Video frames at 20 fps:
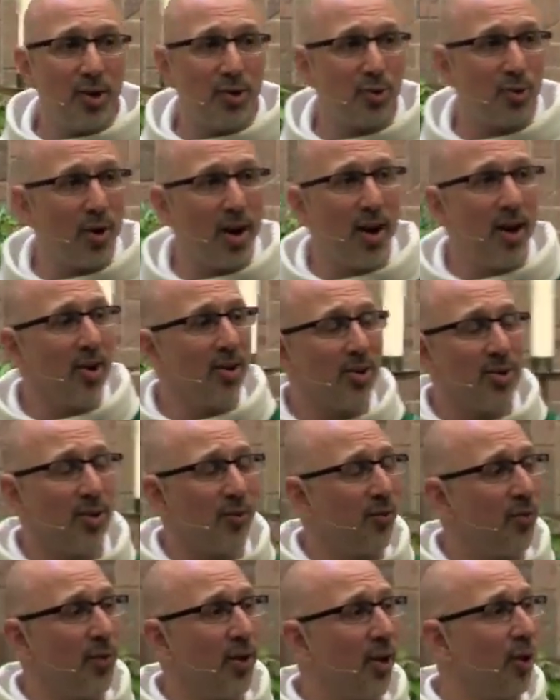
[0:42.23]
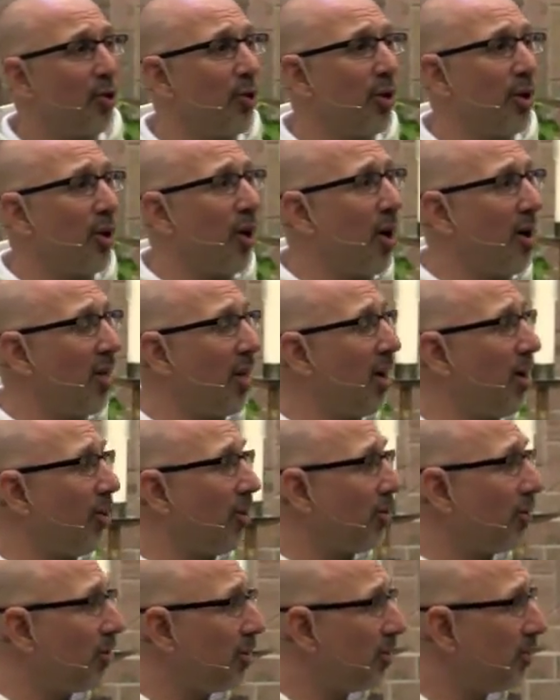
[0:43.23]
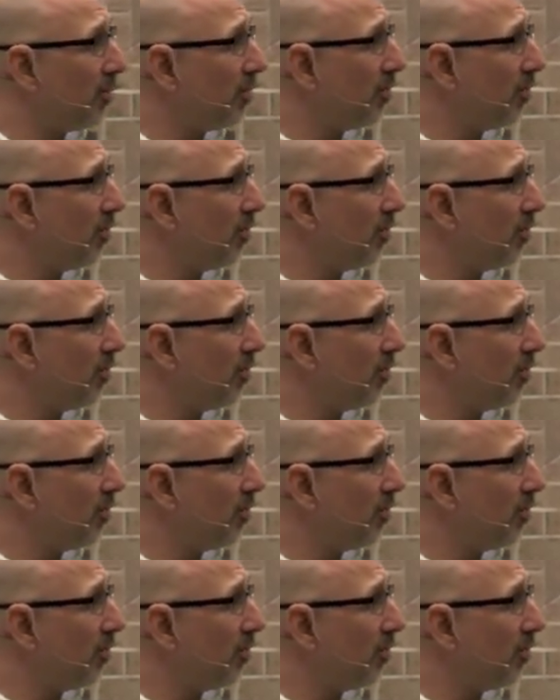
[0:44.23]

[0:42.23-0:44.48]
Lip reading: trying to figure it all out.